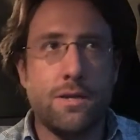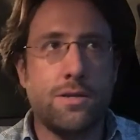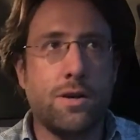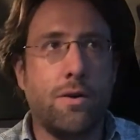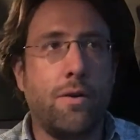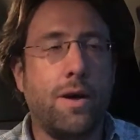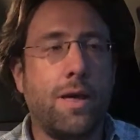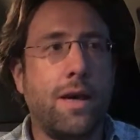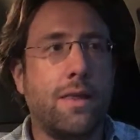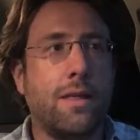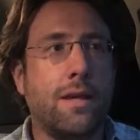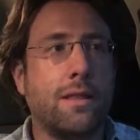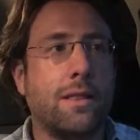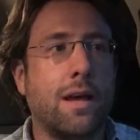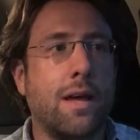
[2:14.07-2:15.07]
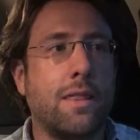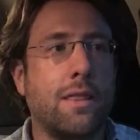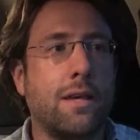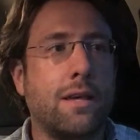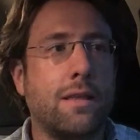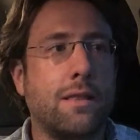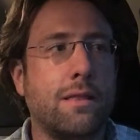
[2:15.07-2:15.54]
So I
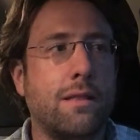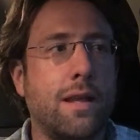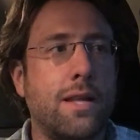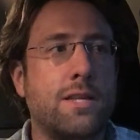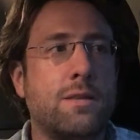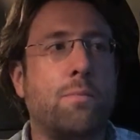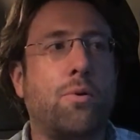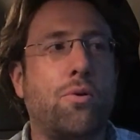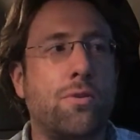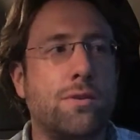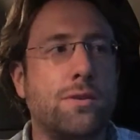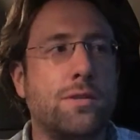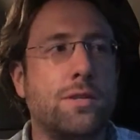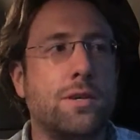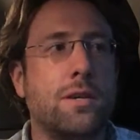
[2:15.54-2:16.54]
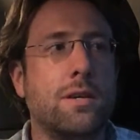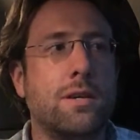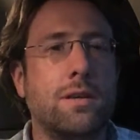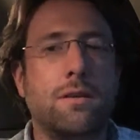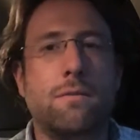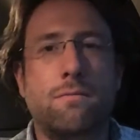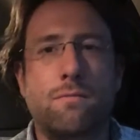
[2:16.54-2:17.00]
think it's important
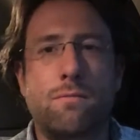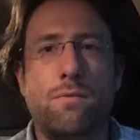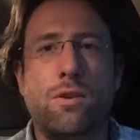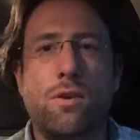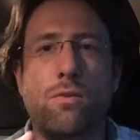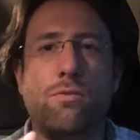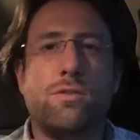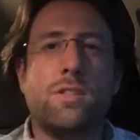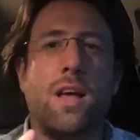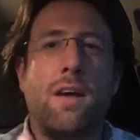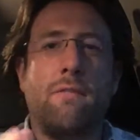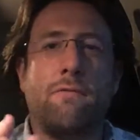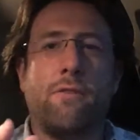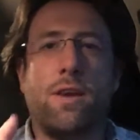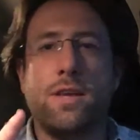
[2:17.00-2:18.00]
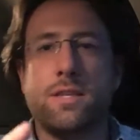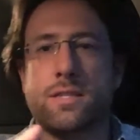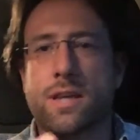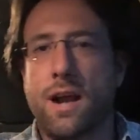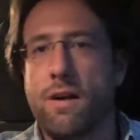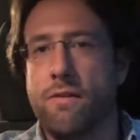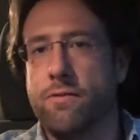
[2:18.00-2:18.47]
to use that phrase
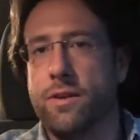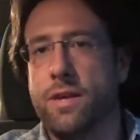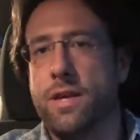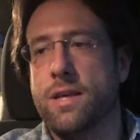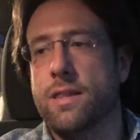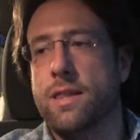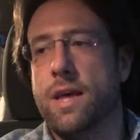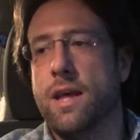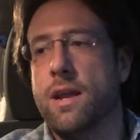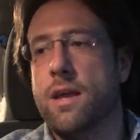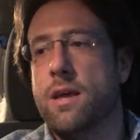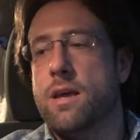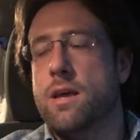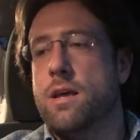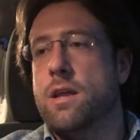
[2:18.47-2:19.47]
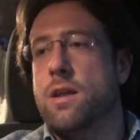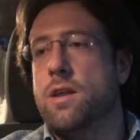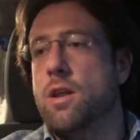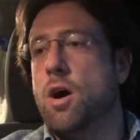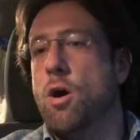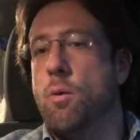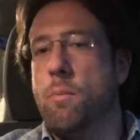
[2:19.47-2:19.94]
carefully, in that
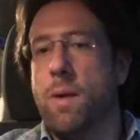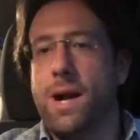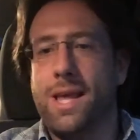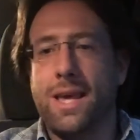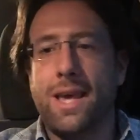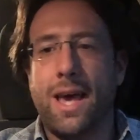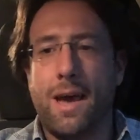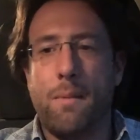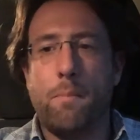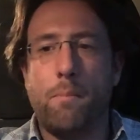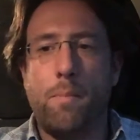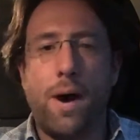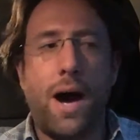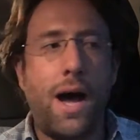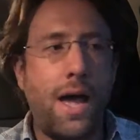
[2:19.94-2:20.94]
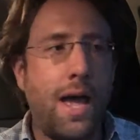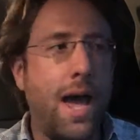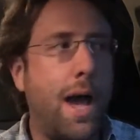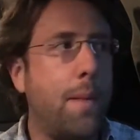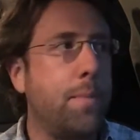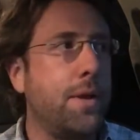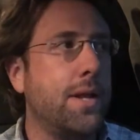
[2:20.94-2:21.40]
no, money can't buy
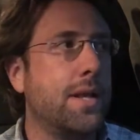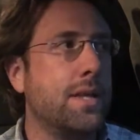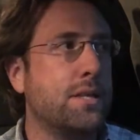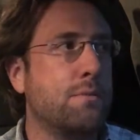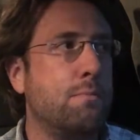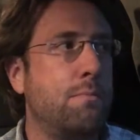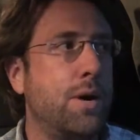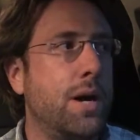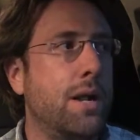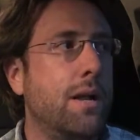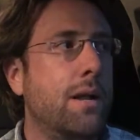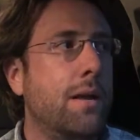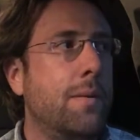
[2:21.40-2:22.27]
happiness, but